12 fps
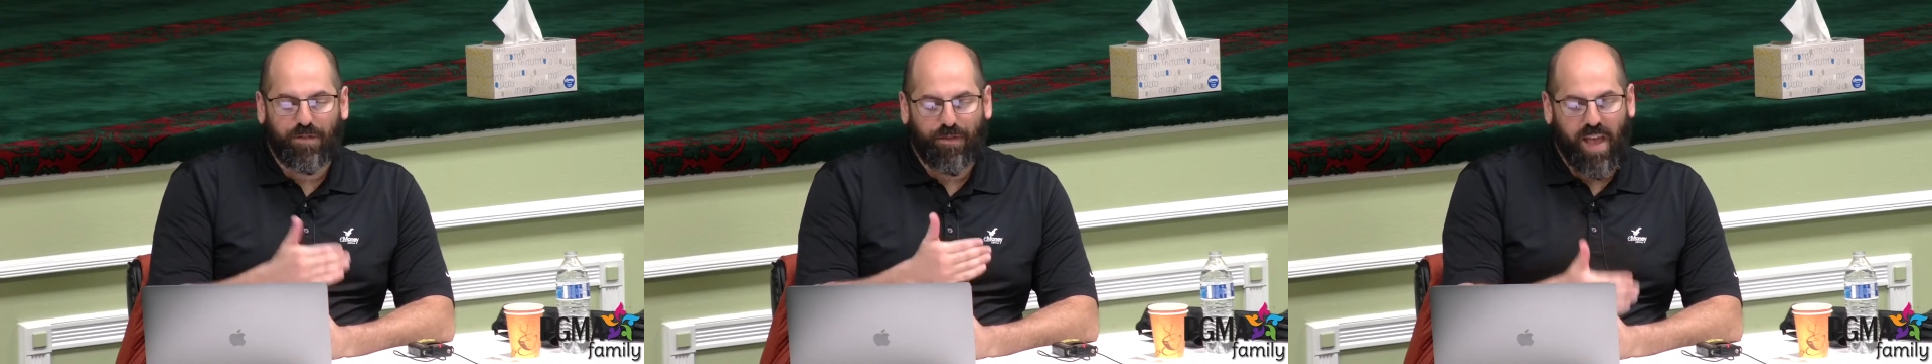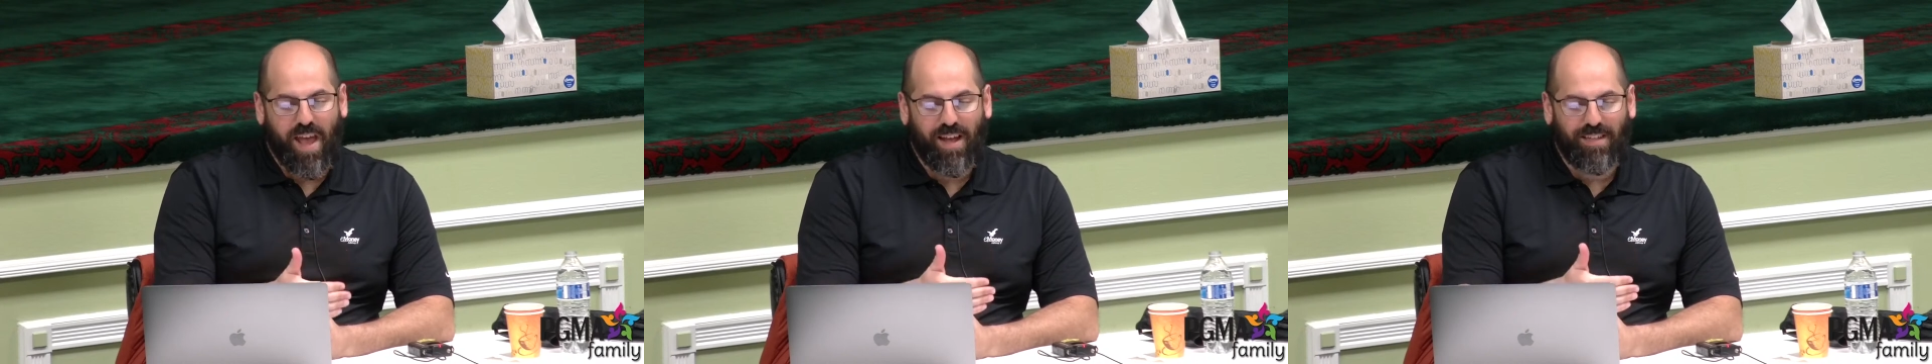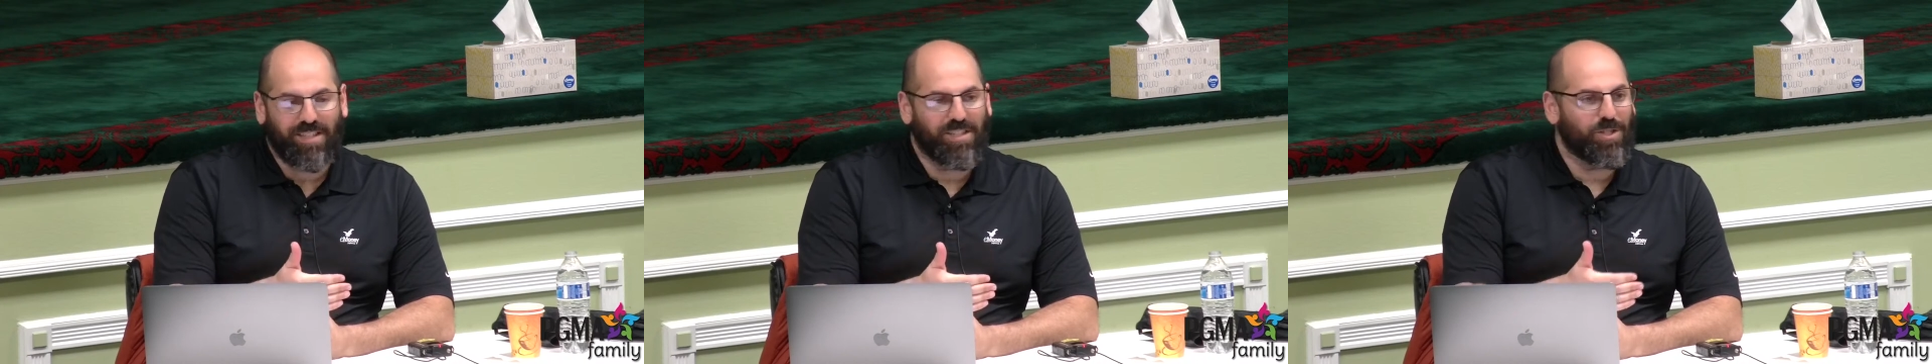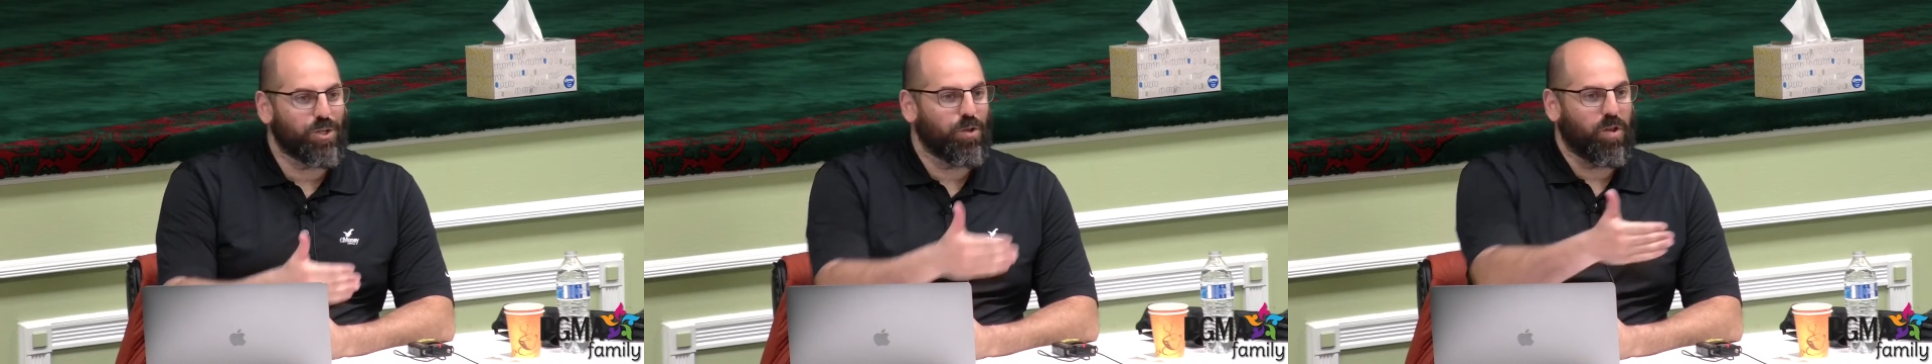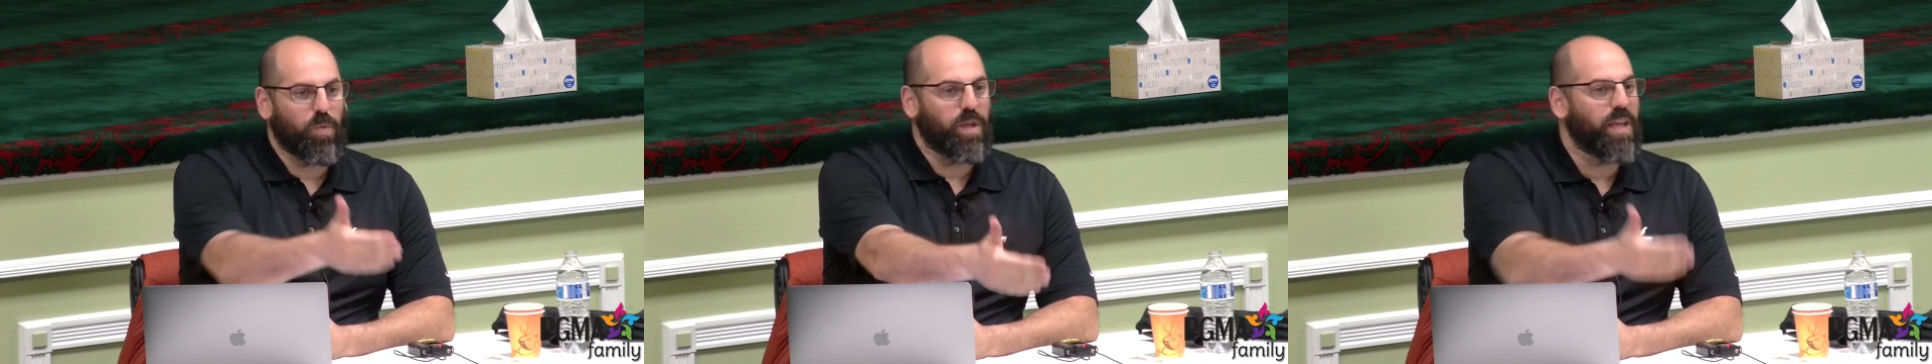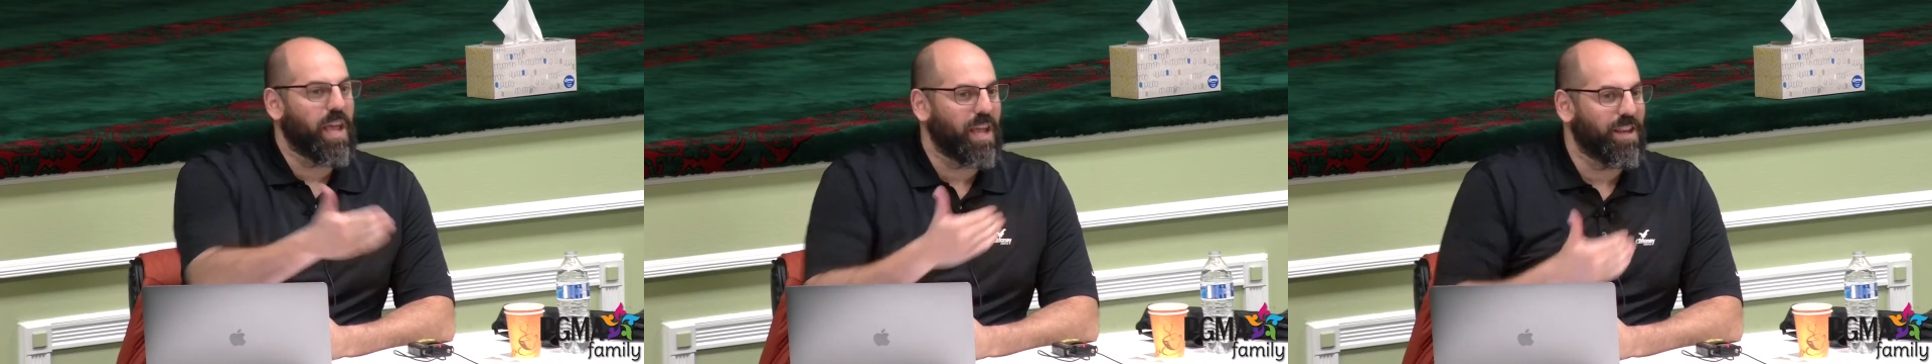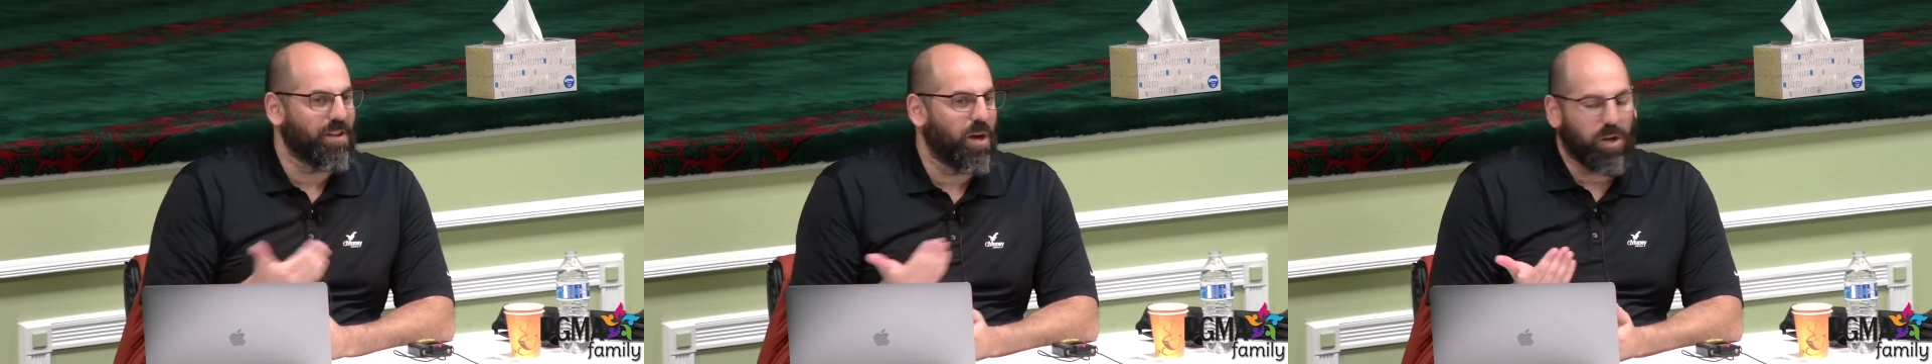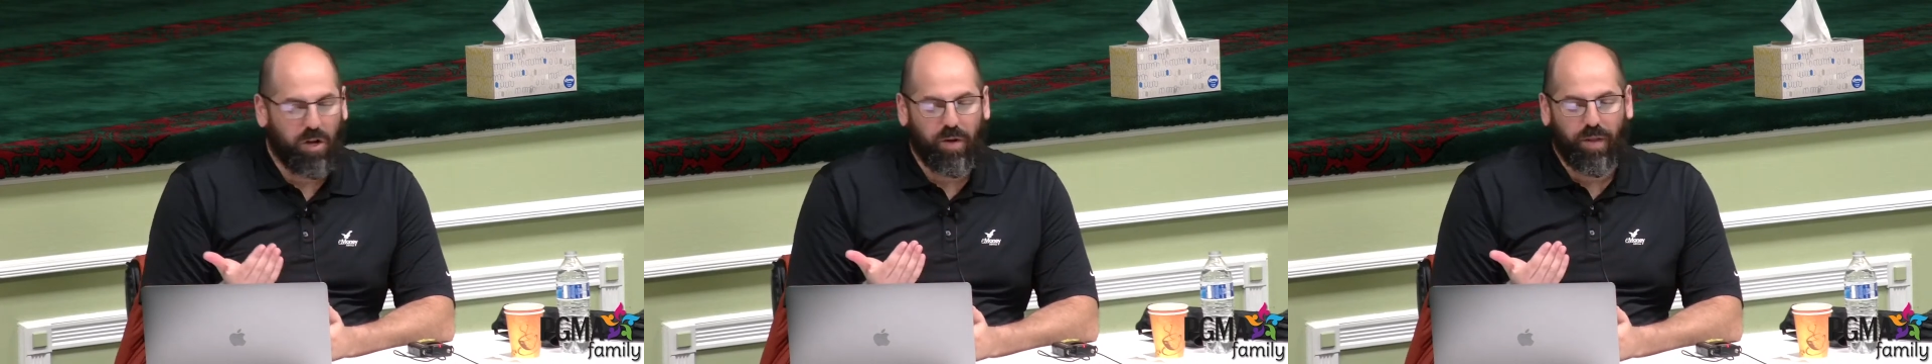fast so that we gain
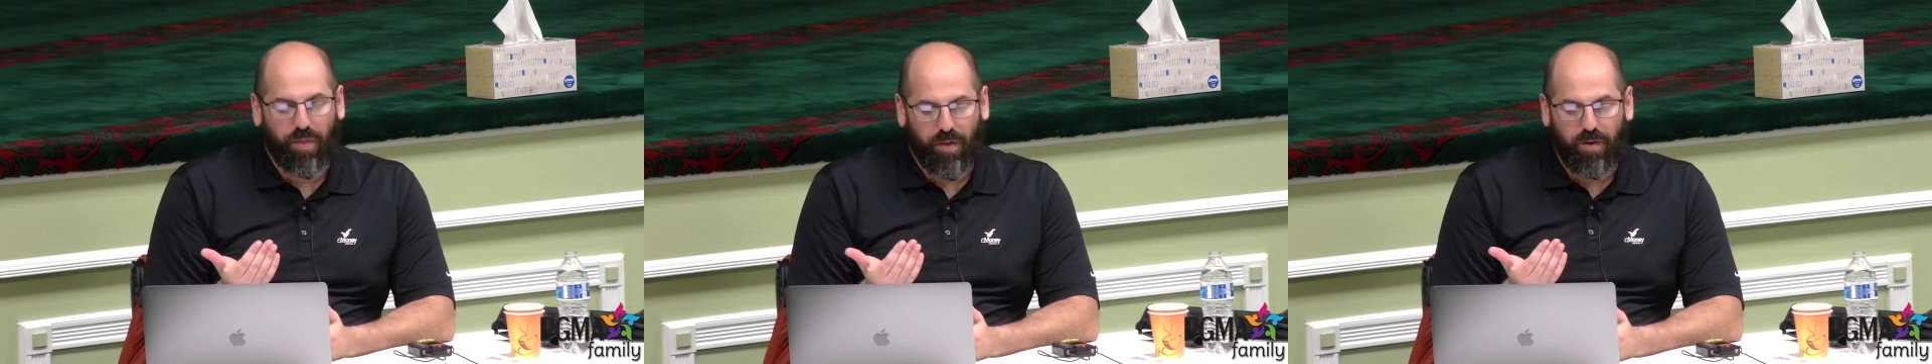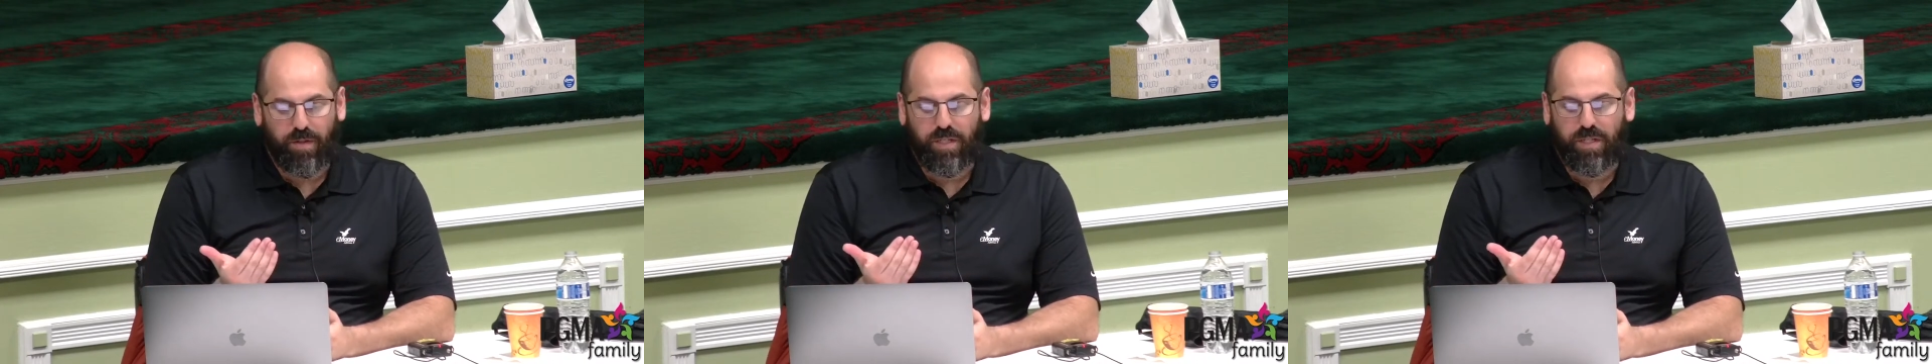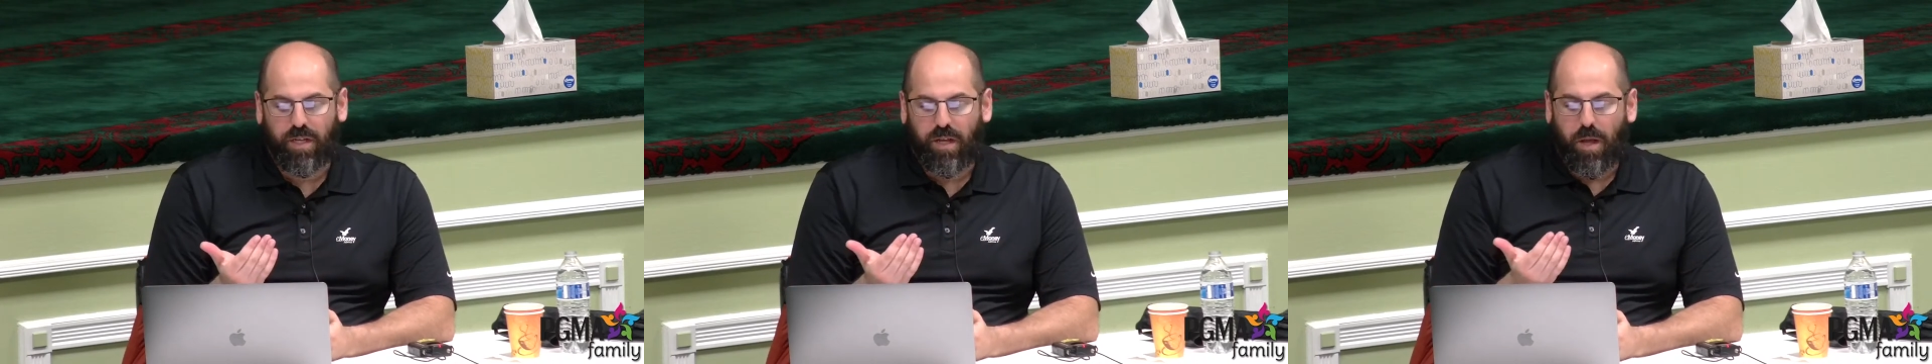hunger and thirst,